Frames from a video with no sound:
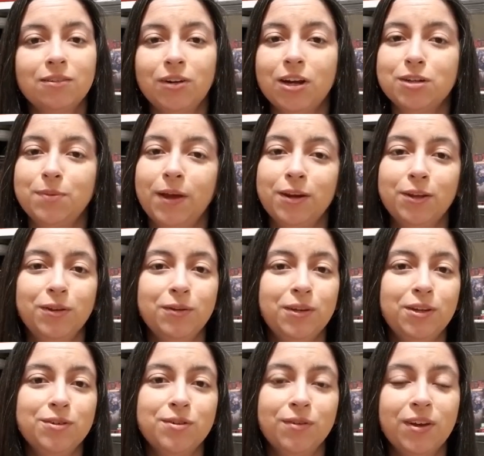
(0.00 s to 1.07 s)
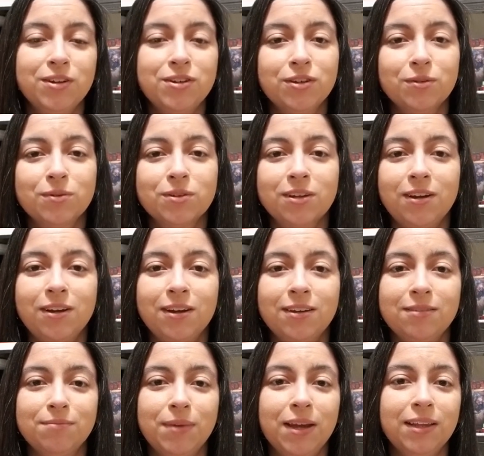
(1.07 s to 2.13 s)
Crash Bandicoot Huge Adventure was
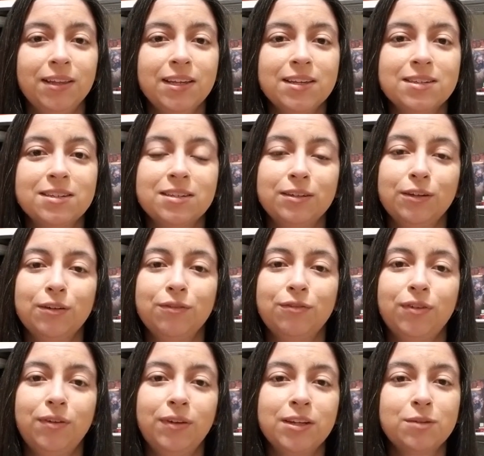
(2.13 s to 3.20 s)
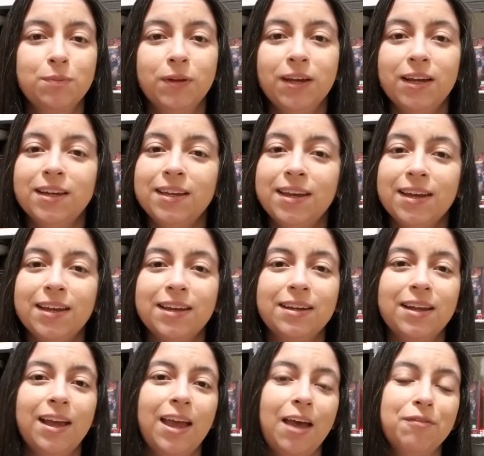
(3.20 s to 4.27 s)
on my list of let's play it
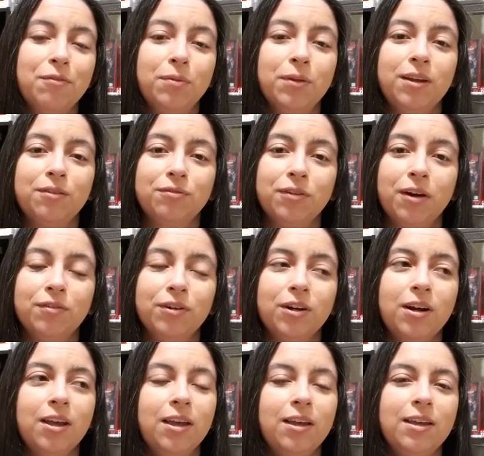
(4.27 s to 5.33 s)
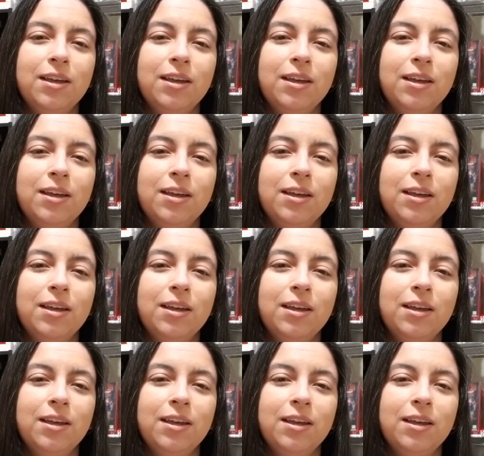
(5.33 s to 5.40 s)
again. I haven't played it forever.